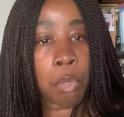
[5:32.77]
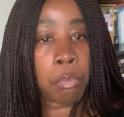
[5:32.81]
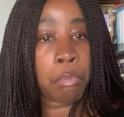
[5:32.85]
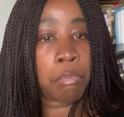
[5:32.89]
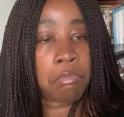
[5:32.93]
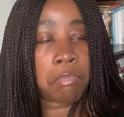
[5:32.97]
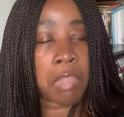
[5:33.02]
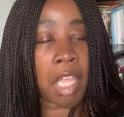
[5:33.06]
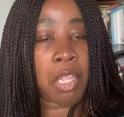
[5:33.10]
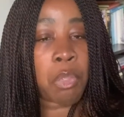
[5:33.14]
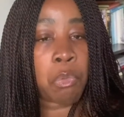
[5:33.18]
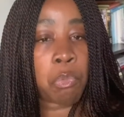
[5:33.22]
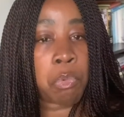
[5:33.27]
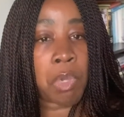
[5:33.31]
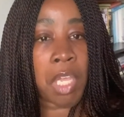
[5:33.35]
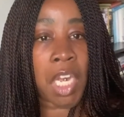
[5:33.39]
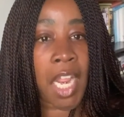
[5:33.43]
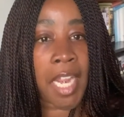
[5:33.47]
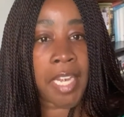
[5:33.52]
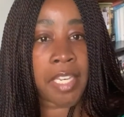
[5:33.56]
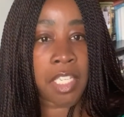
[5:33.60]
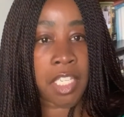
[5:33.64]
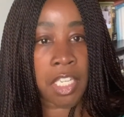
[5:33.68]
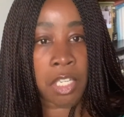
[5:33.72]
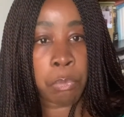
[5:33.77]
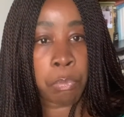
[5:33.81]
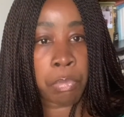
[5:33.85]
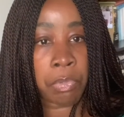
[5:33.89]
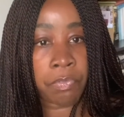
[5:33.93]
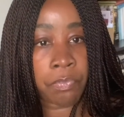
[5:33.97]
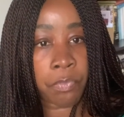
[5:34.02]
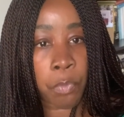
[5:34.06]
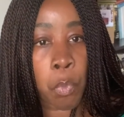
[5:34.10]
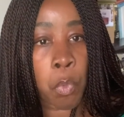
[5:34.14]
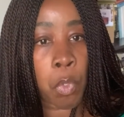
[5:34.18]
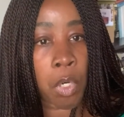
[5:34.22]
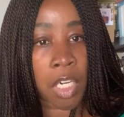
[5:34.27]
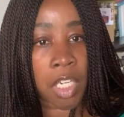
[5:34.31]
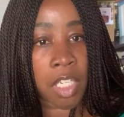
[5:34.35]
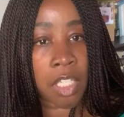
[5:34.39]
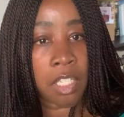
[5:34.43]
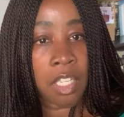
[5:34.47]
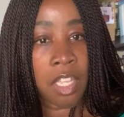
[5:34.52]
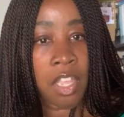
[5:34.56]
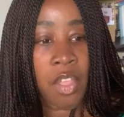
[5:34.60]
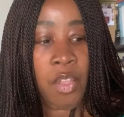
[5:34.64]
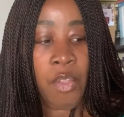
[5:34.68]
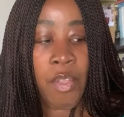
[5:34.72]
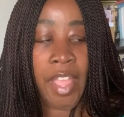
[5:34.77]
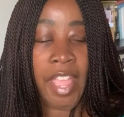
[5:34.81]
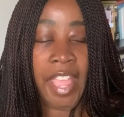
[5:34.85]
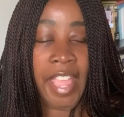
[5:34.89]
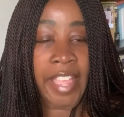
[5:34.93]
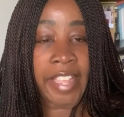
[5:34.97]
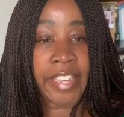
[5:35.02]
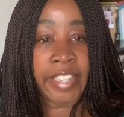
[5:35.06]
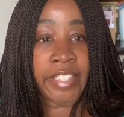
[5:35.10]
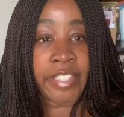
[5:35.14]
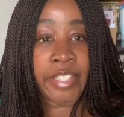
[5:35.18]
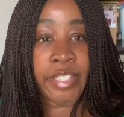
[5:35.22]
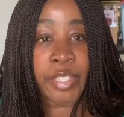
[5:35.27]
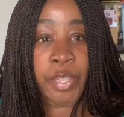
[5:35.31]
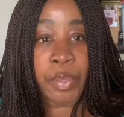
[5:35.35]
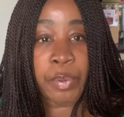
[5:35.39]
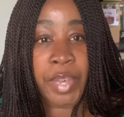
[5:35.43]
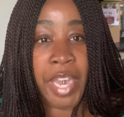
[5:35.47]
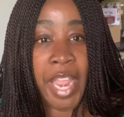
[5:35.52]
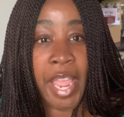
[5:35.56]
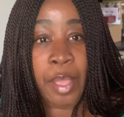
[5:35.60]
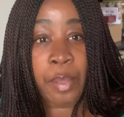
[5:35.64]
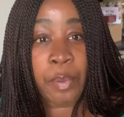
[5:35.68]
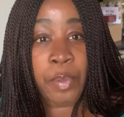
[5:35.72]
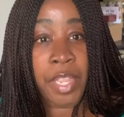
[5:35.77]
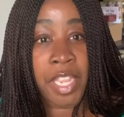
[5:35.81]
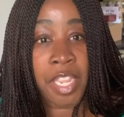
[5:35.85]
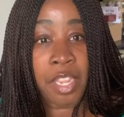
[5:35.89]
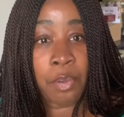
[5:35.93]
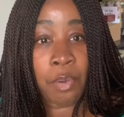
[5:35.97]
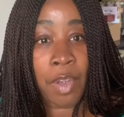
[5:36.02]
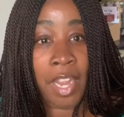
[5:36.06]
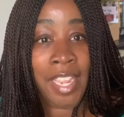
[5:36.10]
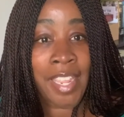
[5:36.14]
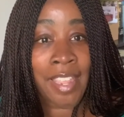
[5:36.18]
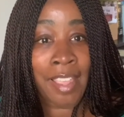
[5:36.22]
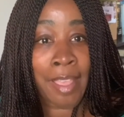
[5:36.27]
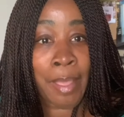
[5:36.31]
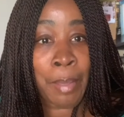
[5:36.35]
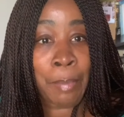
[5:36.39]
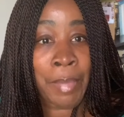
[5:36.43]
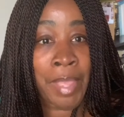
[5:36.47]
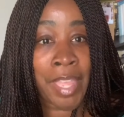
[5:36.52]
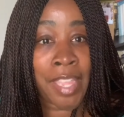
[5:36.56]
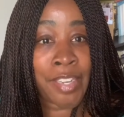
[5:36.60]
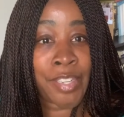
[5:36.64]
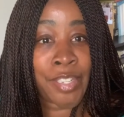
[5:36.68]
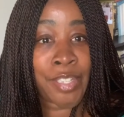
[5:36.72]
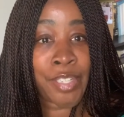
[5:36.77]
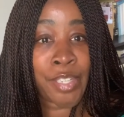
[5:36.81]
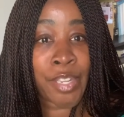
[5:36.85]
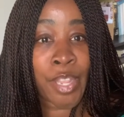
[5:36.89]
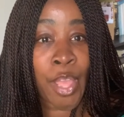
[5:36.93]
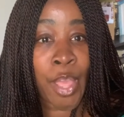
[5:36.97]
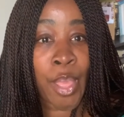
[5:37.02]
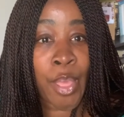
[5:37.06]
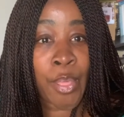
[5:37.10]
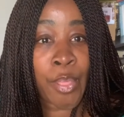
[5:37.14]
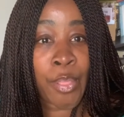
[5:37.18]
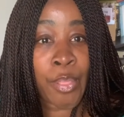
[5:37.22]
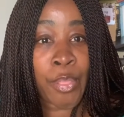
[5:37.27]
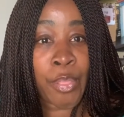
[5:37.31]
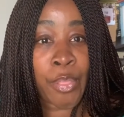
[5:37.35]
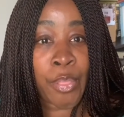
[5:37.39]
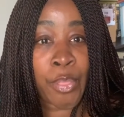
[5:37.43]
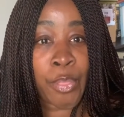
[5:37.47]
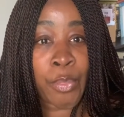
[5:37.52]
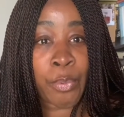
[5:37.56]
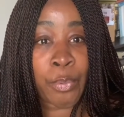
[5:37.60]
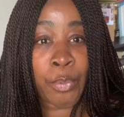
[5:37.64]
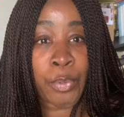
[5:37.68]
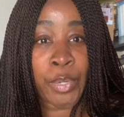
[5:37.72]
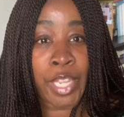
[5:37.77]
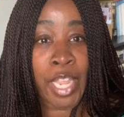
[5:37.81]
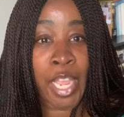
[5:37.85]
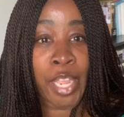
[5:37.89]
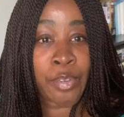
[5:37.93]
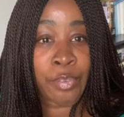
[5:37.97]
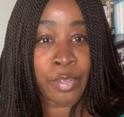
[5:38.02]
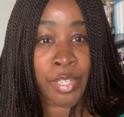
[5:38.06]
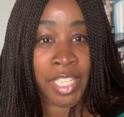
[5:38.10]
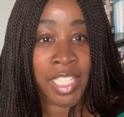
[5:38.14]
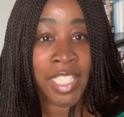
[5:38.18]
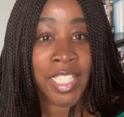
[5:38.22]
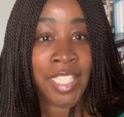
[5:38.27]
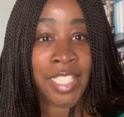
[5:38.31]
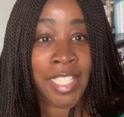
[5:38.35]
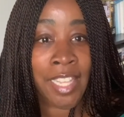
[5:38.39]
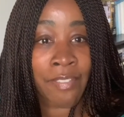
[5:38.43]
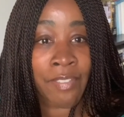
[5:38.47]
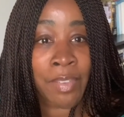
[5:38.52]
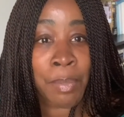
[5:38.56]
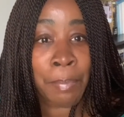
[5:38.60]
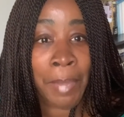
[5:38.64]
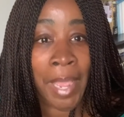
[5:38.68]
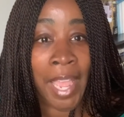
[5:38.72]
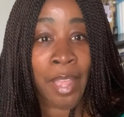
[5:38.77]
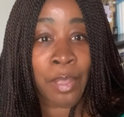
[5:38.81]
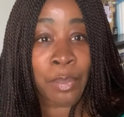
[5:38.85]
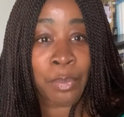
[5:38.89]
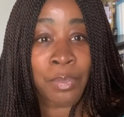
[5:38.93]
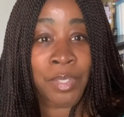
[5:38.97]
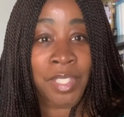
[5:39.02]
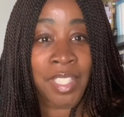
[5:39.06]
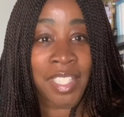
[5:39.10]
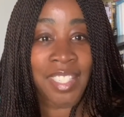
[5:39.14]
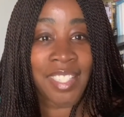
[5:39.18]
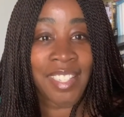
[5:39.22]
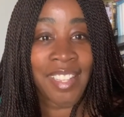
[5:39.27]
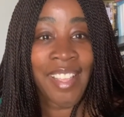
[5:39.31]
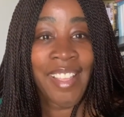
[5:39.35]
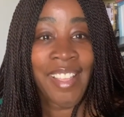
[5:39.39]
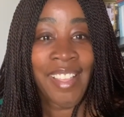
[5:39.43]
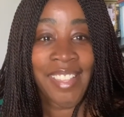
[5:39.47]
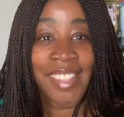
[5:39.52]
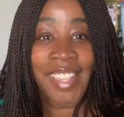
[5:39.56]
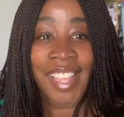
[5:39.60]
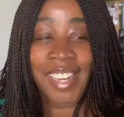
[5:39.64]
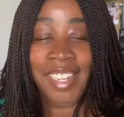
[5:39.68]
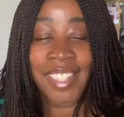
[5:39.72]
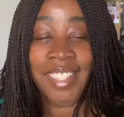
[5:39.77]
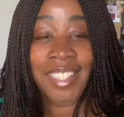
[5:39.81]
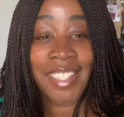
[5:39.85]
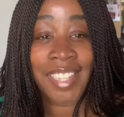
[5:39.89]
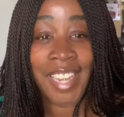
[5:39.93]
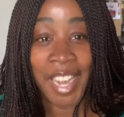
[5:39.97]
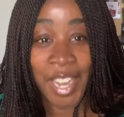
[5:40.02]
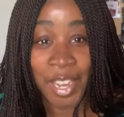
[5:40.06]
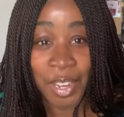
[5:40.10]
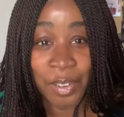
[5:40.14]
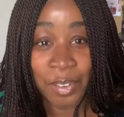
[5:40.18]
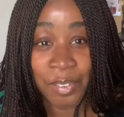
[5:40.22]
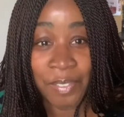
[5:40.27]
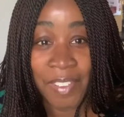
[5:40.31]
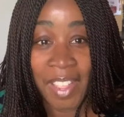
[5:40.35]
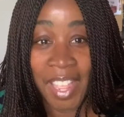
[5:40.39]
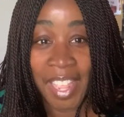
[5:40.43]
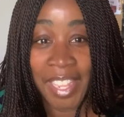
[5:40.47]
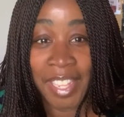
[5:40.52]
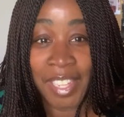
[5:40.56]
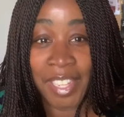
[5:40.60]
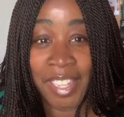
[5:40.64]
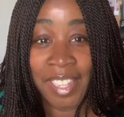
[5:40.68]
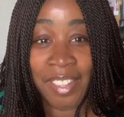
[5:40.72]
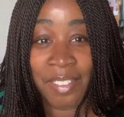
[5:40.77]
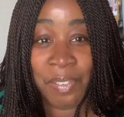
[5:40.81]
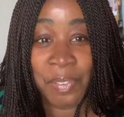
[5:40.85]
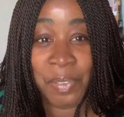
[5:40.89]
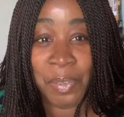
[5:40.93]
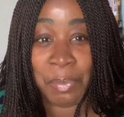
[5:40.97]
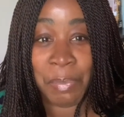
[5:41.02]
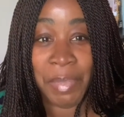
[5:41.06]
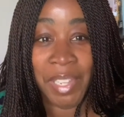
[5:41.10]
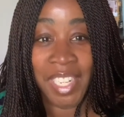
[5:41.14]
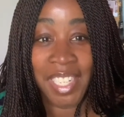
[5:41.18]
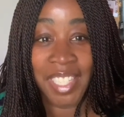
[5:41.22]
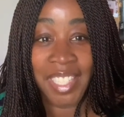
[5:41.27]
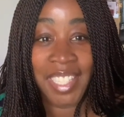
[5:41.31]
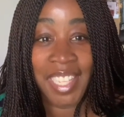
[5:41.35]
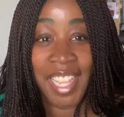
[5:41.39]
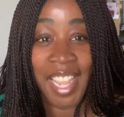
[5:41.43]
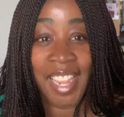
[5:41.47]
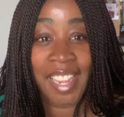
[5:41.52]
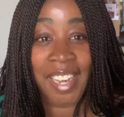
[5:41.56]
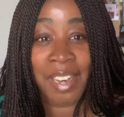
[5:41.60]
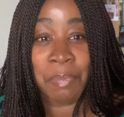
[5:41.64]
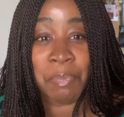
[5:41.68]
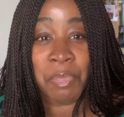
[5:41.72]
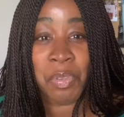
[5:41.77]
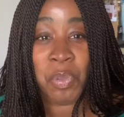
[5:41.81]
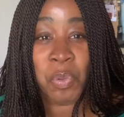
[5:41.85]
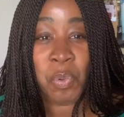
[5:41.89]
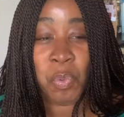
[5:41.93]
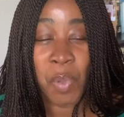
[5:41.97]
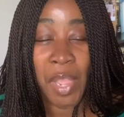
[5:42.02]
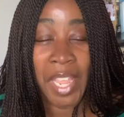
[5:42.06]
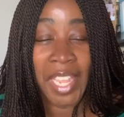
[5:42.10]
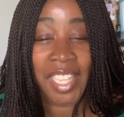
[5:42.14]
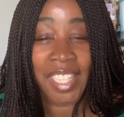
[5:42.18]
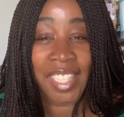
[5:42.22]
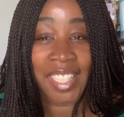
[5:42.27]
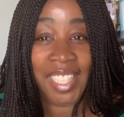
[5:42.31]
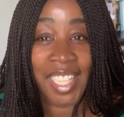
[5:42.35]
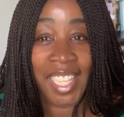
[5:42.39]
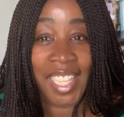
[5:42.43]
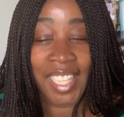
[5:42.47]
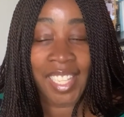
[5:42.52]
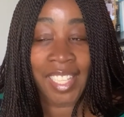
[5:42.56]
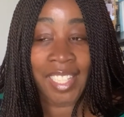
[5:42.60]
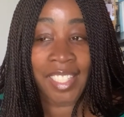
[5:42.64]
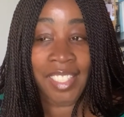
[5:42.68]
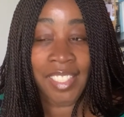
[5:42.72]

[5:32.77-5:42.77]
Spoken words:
like what I did before. And so now here I am at 307 pounds. That is terrifying for me to say, and I'm quite like